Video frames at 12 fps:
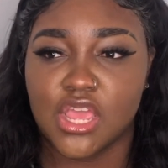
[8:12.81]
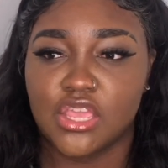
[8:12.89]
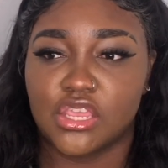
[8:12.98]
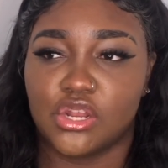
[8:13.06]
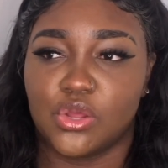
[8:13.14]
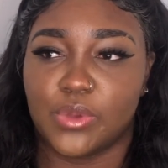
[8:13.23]

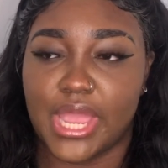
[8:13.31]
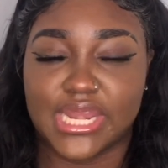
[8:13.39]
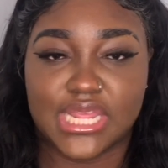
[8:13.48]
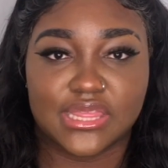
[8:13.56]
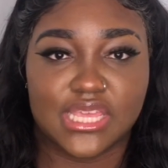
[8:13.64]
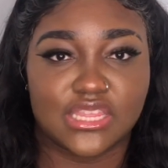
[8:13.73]

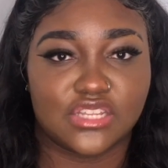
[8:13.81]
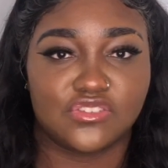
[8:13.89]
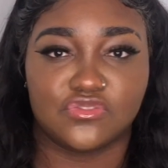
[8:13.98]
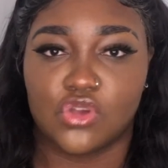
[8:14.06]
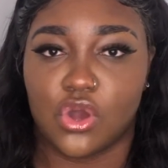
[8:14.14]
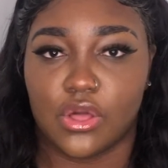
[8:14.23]
anything that you've
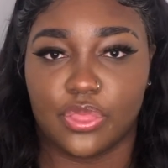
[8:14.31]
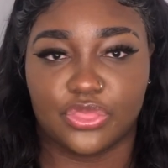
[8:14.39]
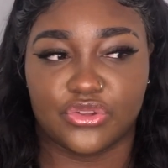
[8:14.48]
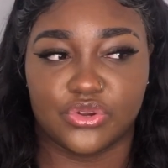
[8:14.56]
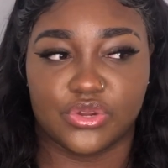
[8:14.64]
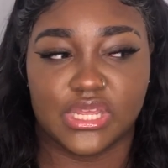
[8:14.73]
gone
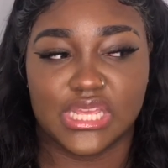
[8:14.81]
through